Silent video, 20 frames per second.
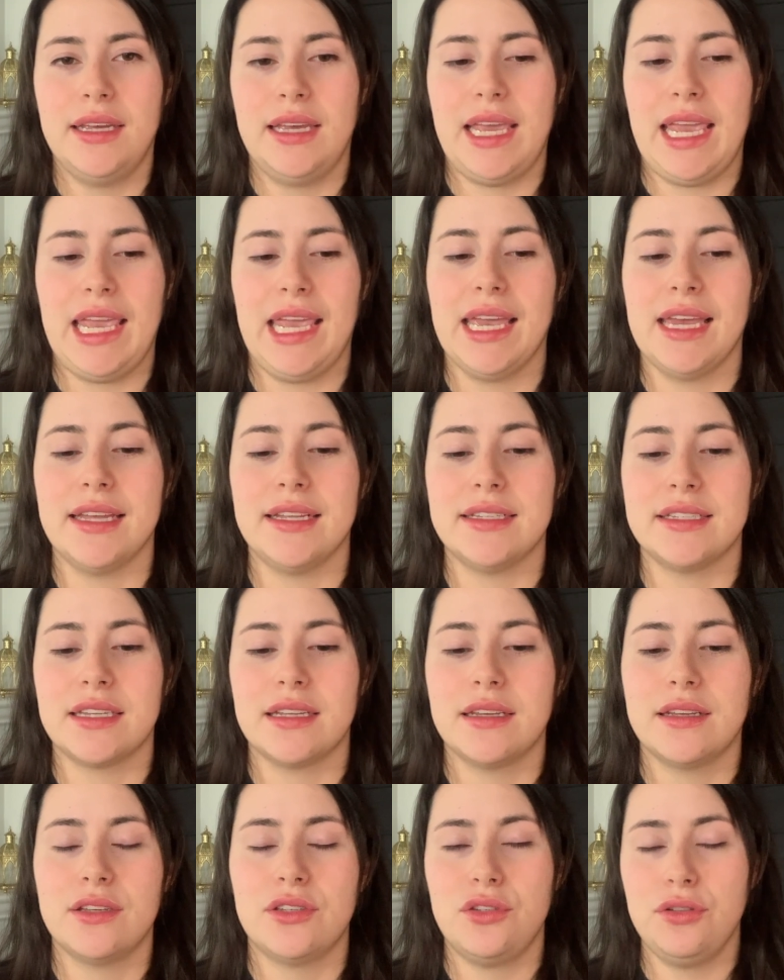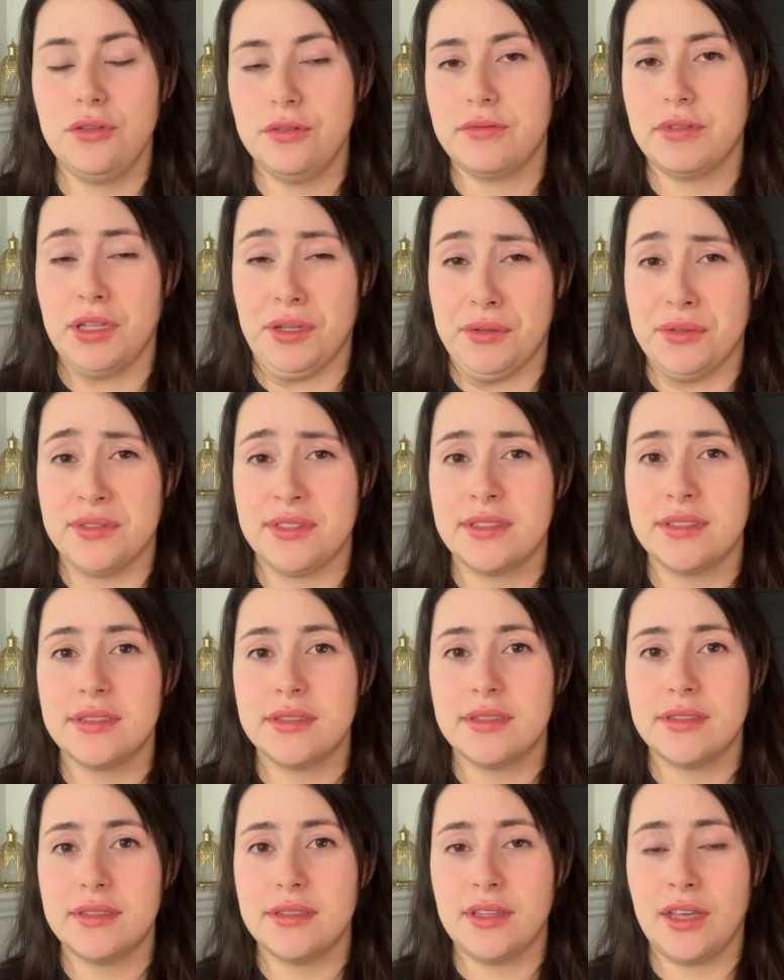and 2 of those
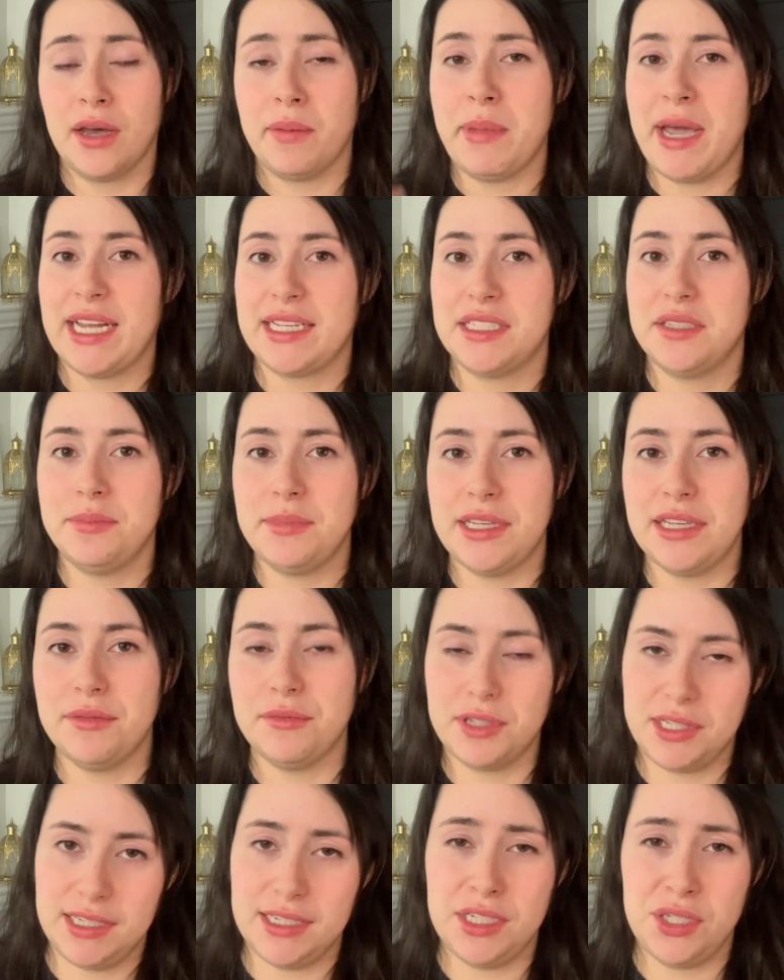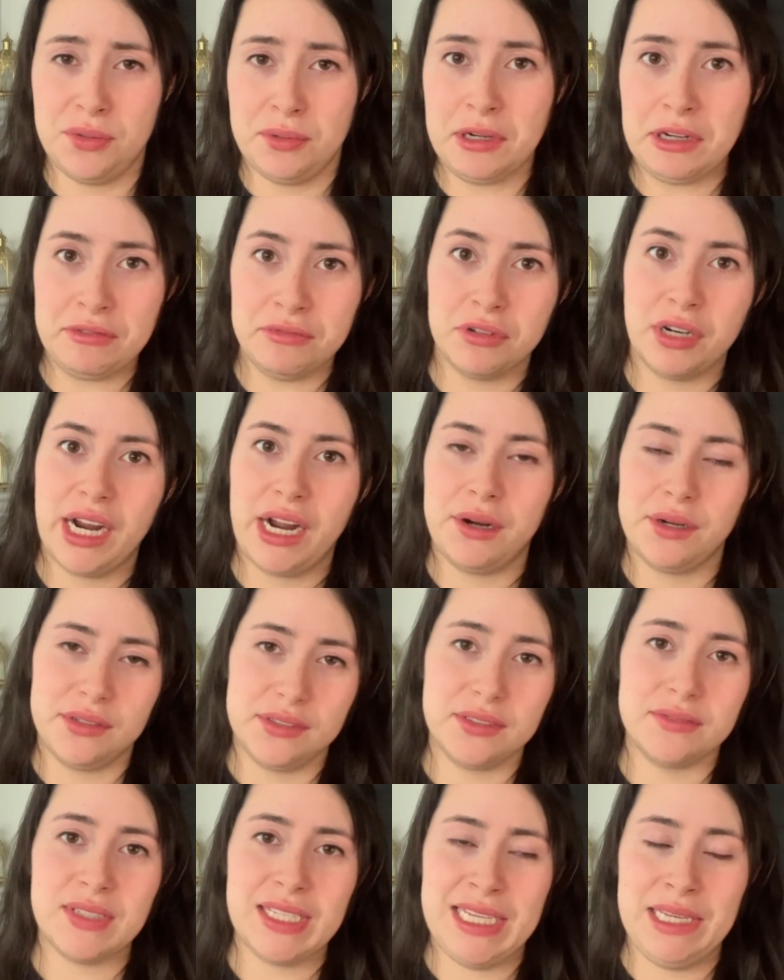got back to me within 24 hours
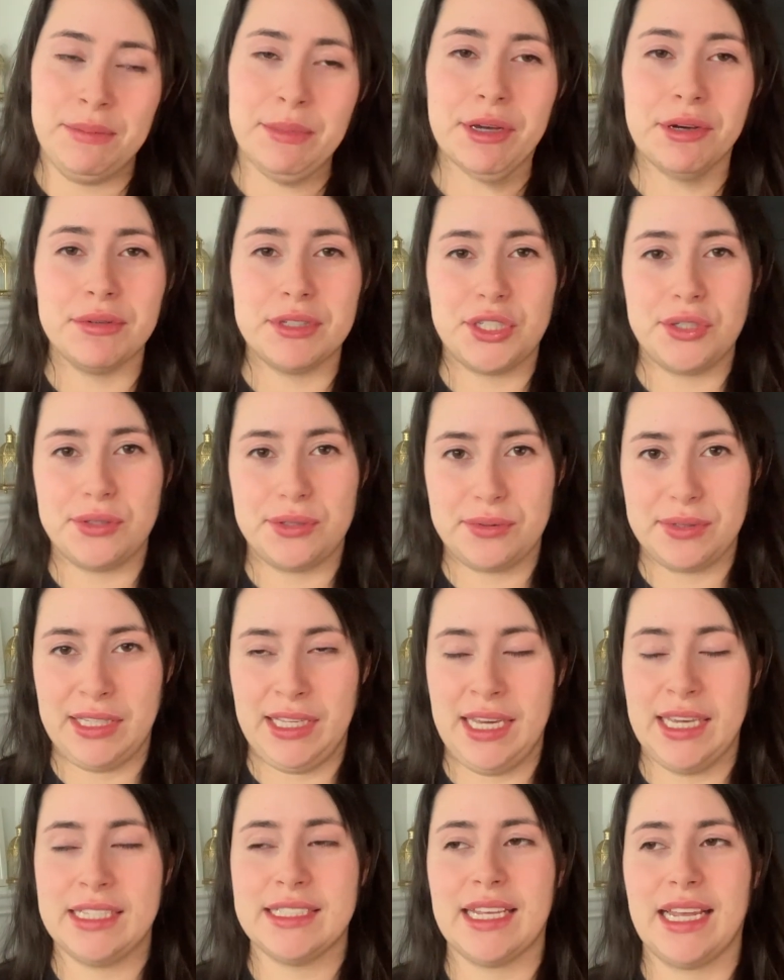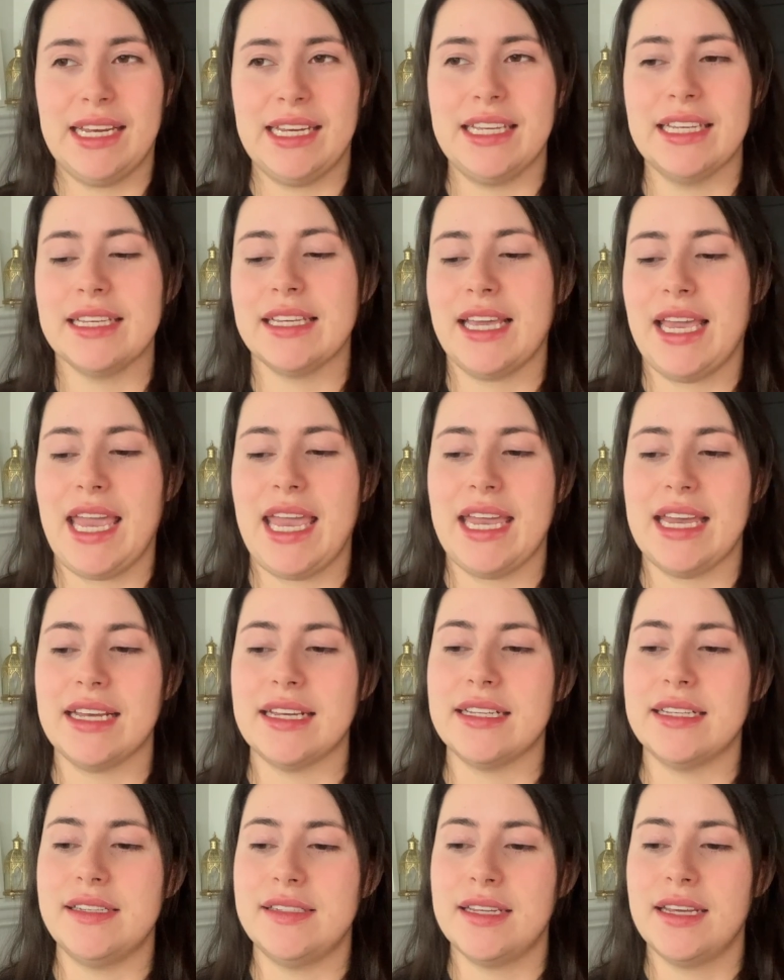of the email, which was really exciting.
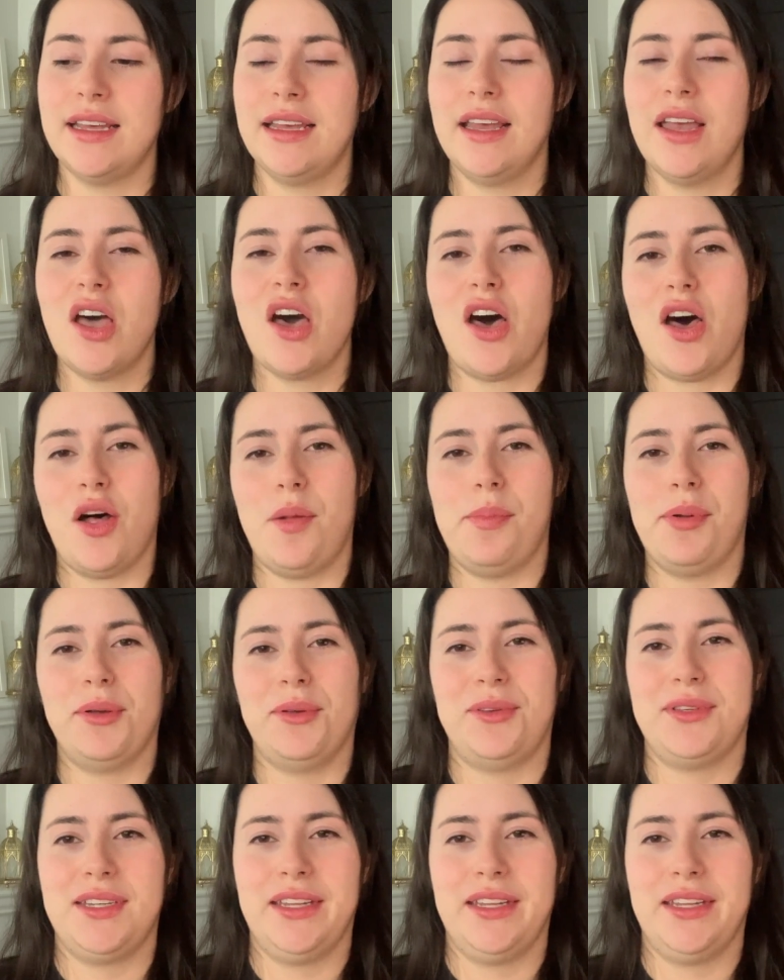And I'll post